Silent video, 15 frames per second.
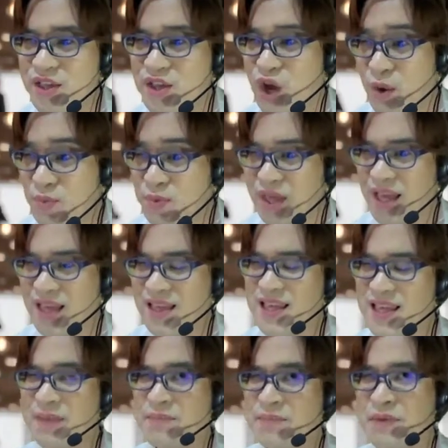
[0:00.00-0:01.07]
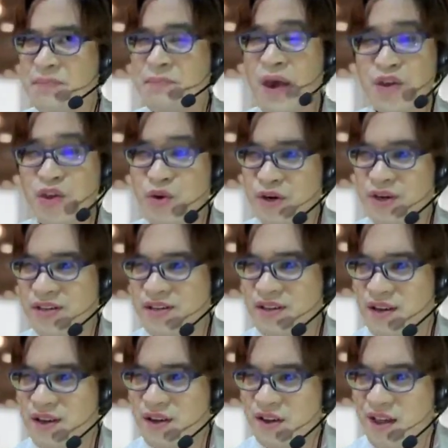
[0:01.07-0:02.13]
these objects can be measured
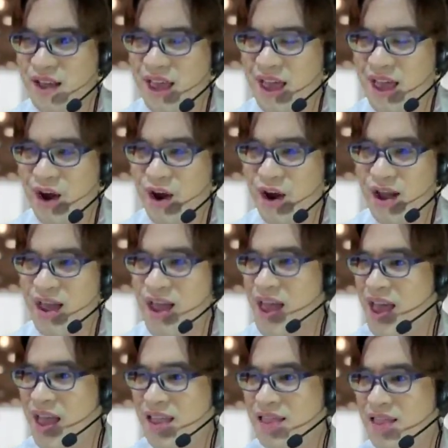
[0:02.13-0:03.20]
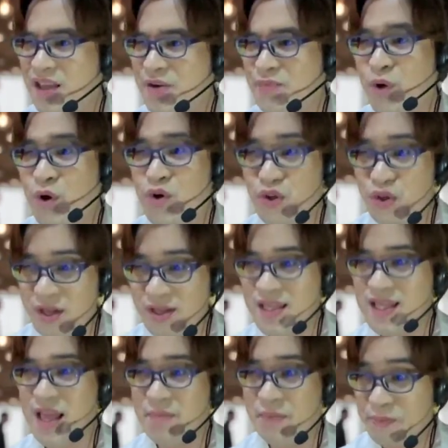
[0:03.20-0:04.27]
and their
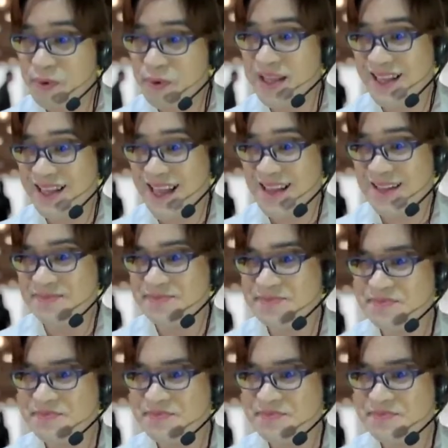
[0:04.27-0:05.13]
motions can be predicted?